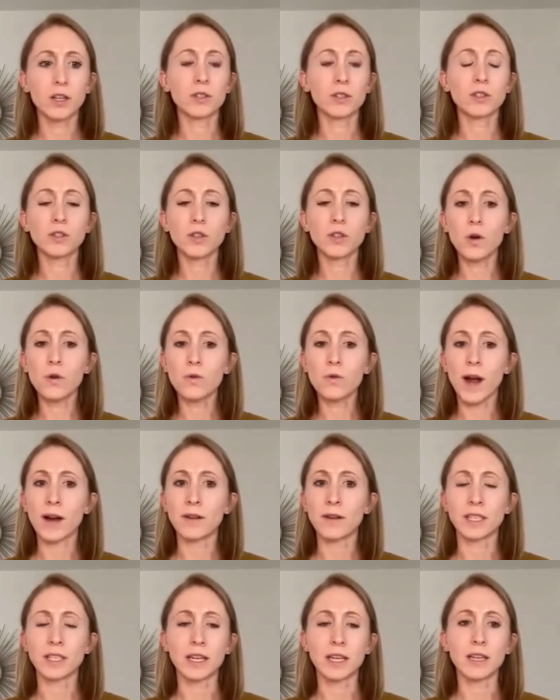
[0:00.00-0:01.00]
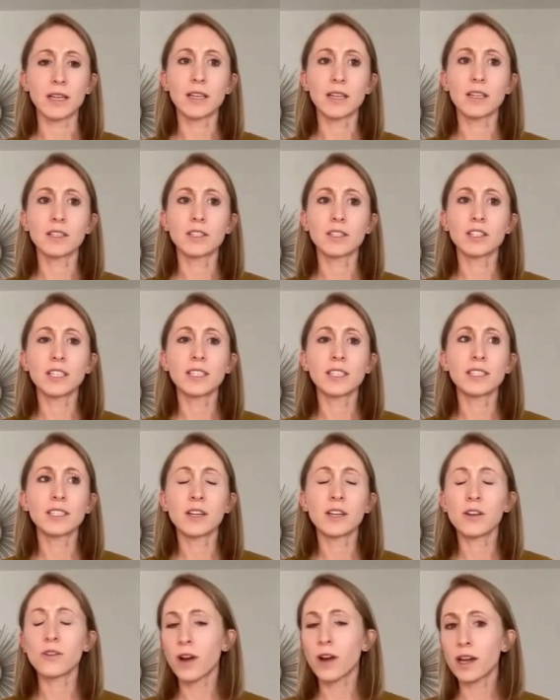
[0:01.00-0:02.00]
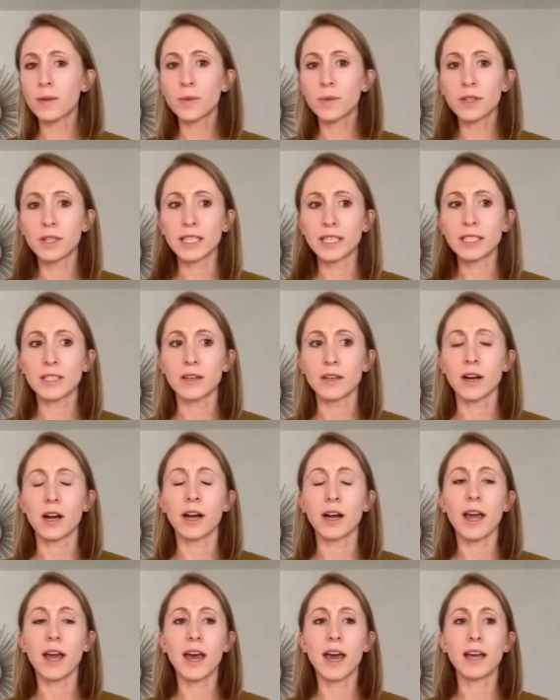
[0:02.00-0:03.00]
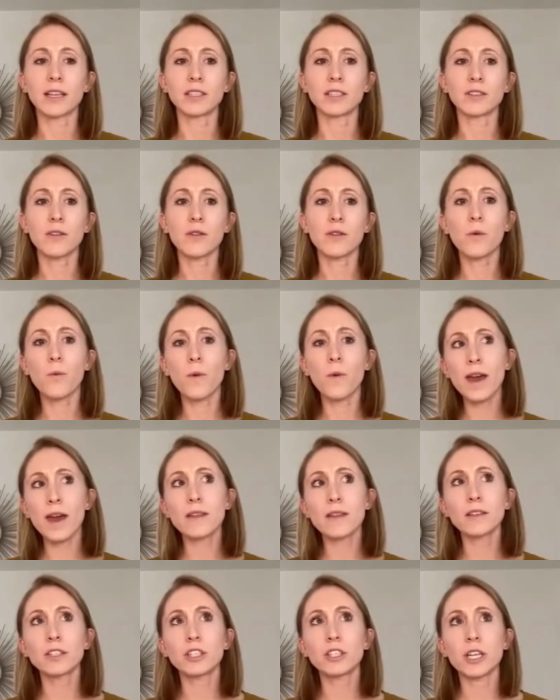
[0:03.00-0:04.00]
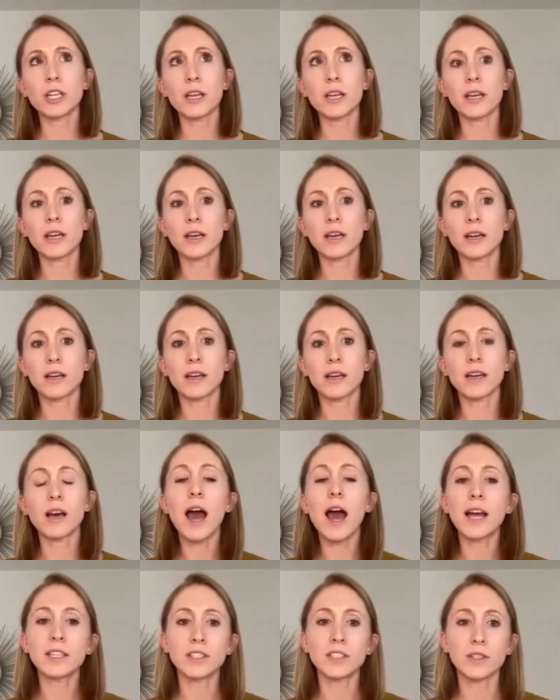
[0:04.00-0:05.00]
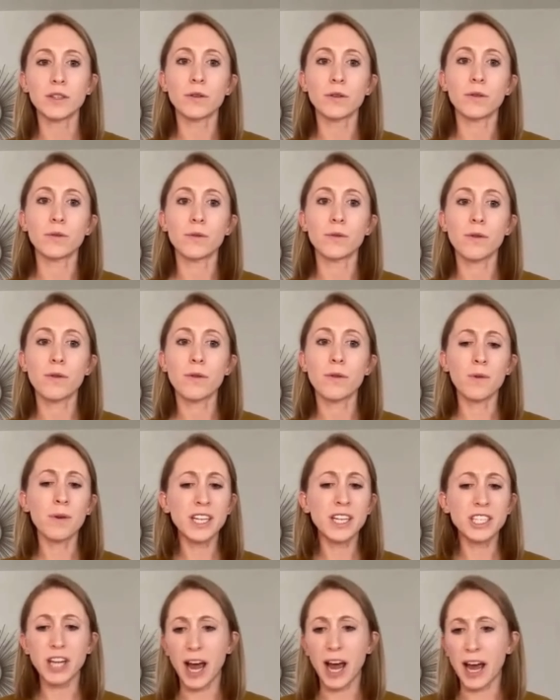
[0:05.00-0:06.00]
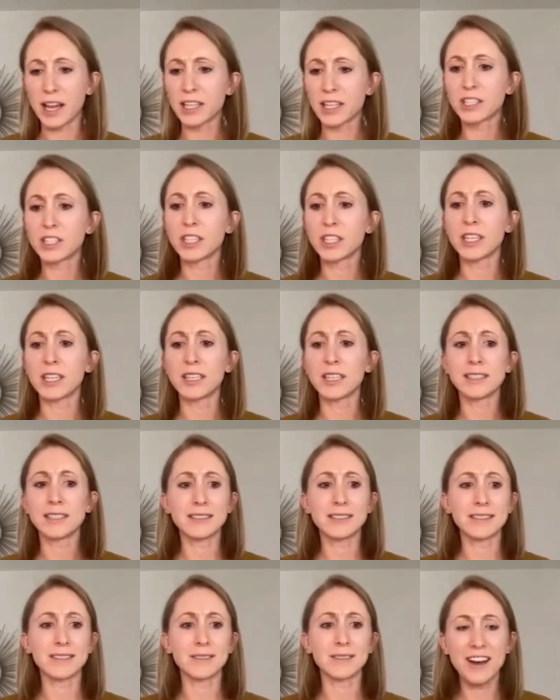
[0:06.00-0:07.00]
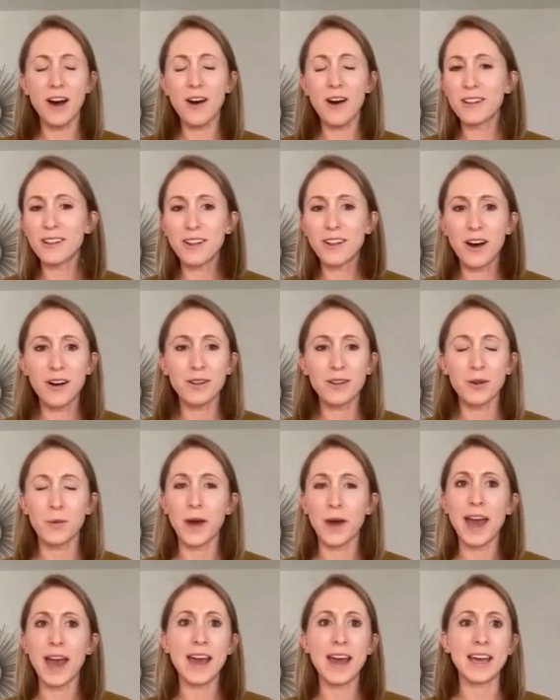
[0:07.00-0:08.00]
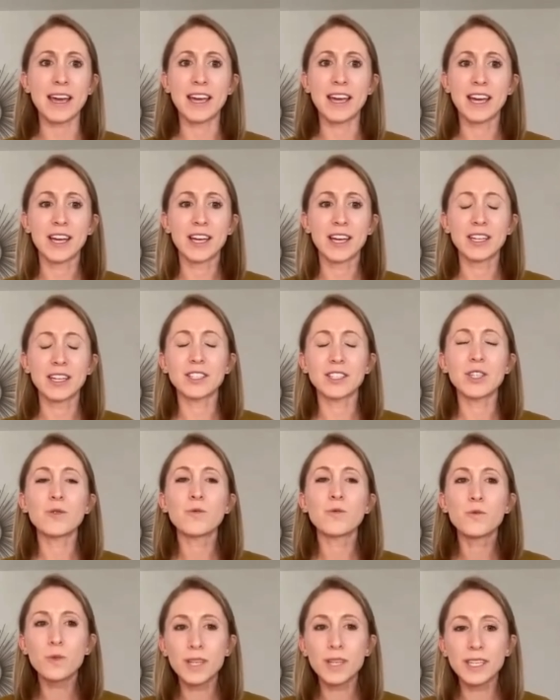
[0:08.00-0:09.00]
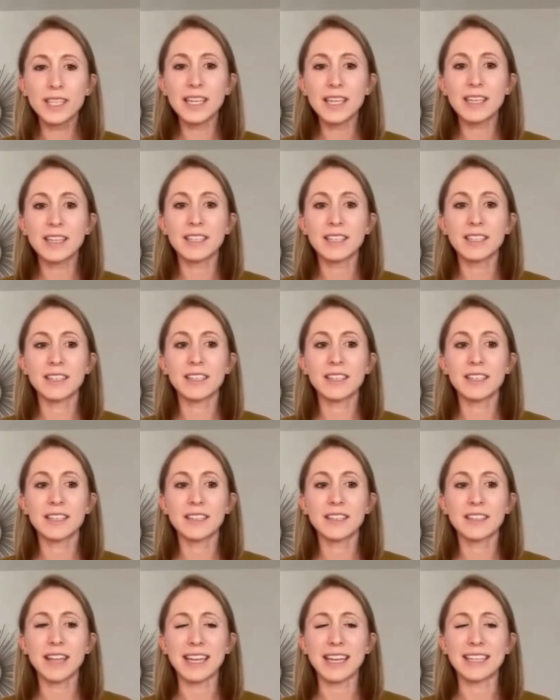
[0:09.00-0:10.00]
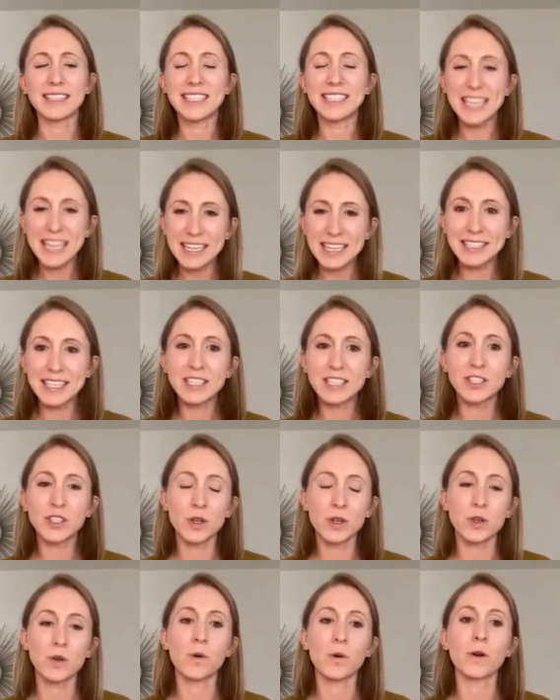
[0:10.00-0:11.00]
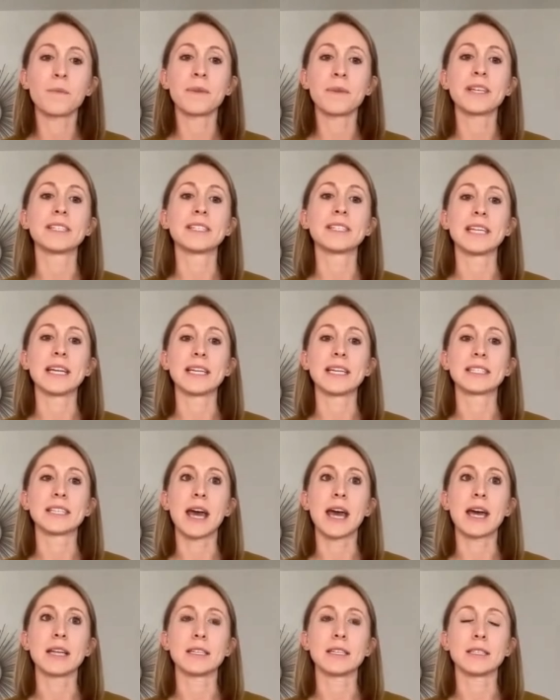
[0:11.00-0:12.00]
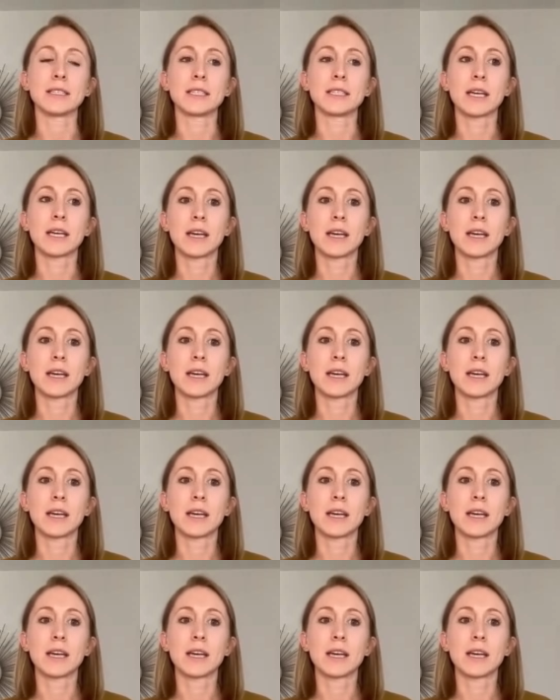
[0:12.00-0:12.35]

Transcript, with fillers: so grounded. She is an incredible listener. And the way that she guides you through any challenges all along the way, she really like digs into your business and